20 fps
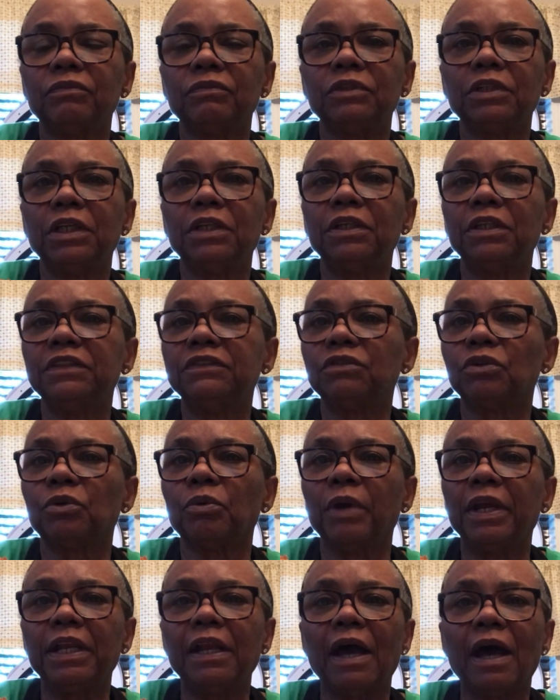And it's a
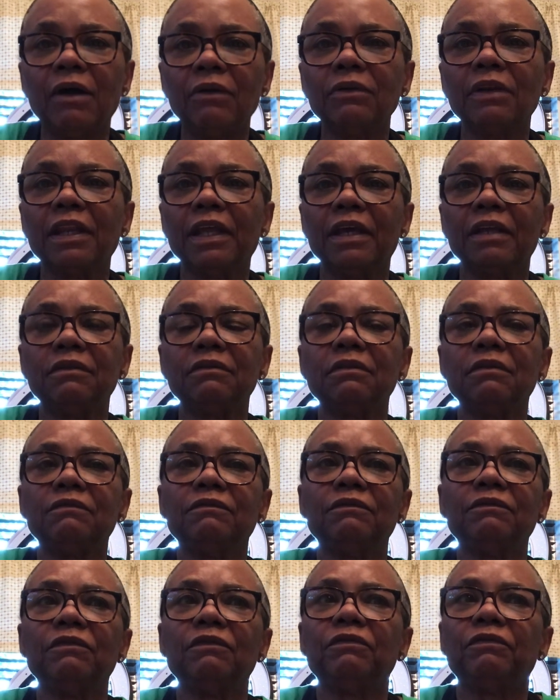great outlet
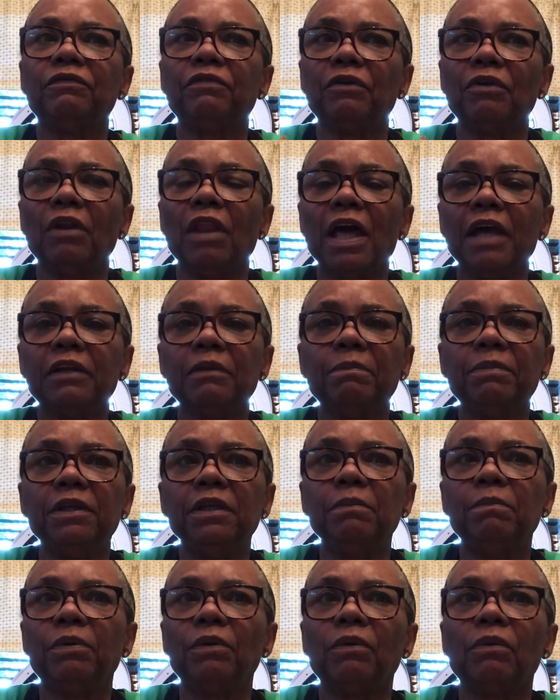for a lot of
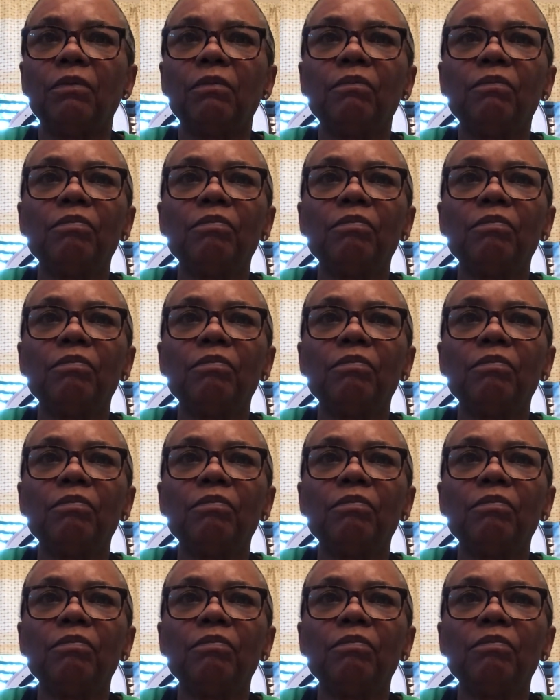people.